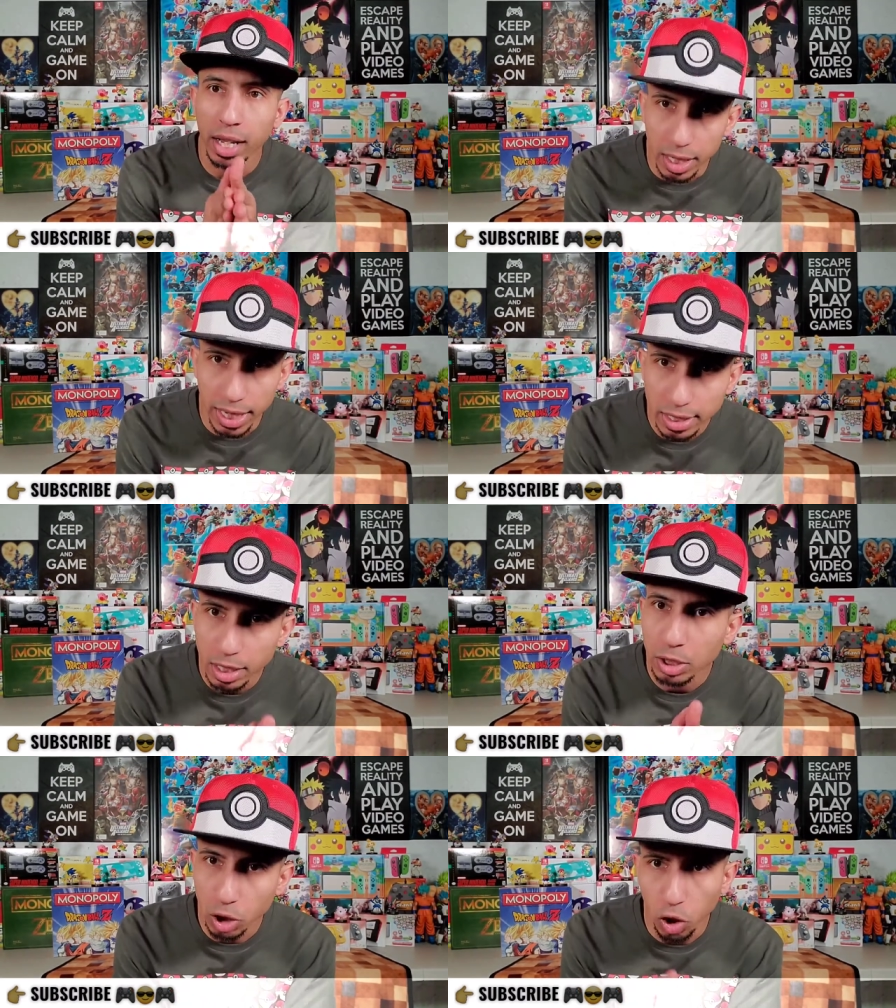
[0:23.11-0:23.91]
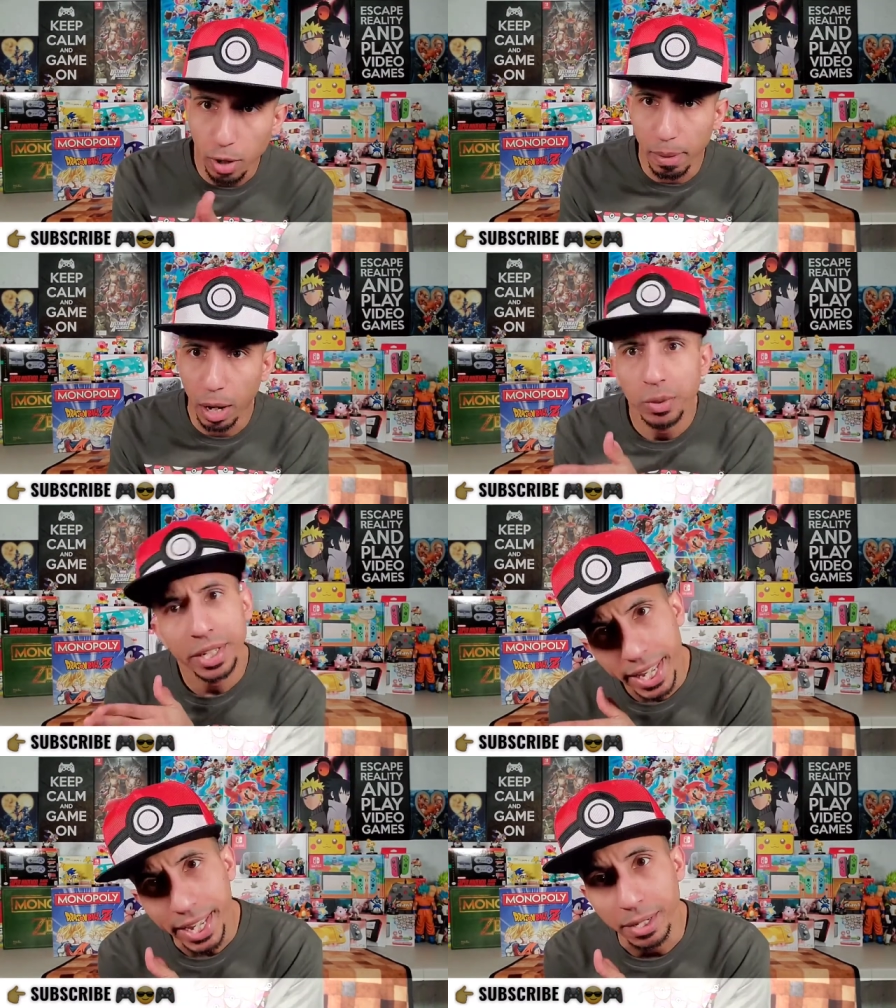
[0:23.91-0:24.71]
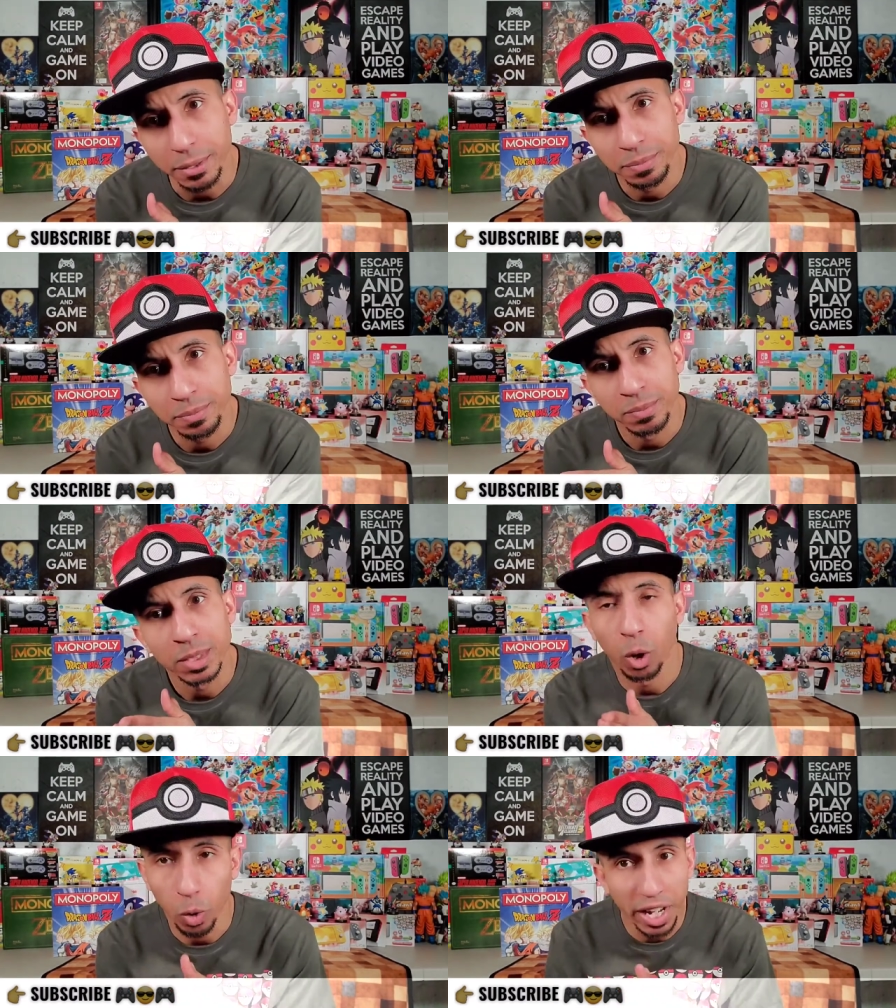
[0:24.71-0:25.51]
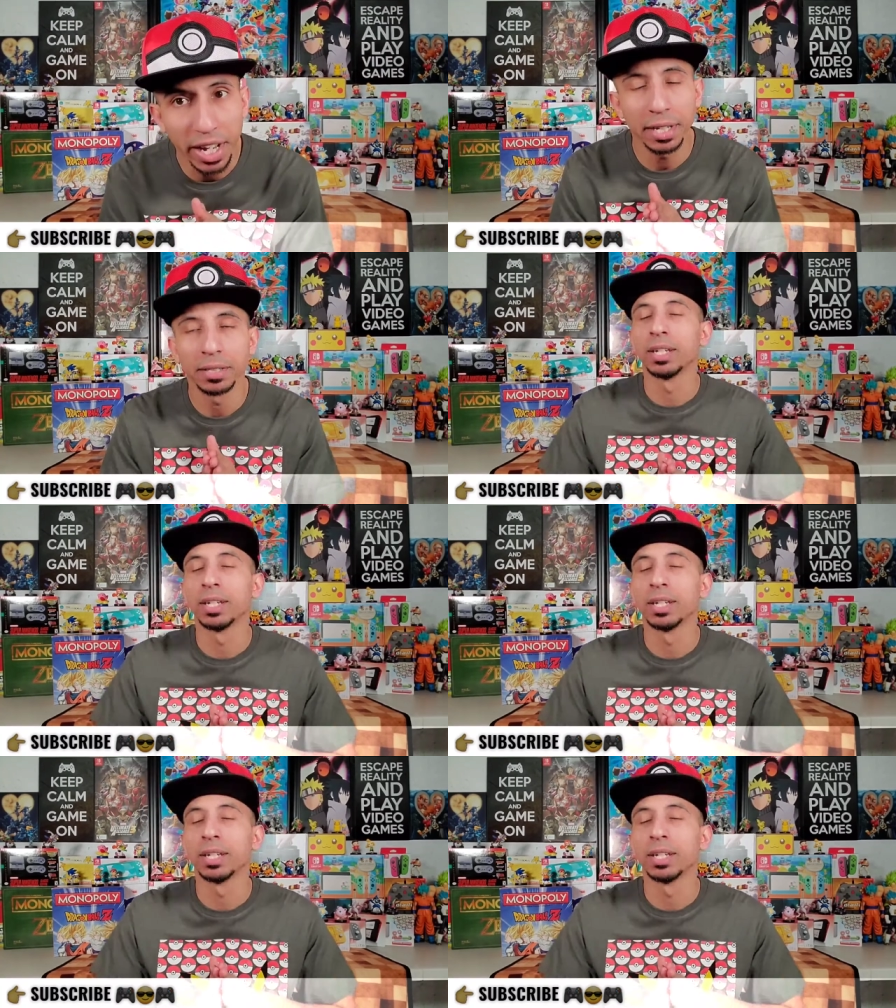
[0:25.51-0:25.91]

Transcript: Let's talk about it, okay?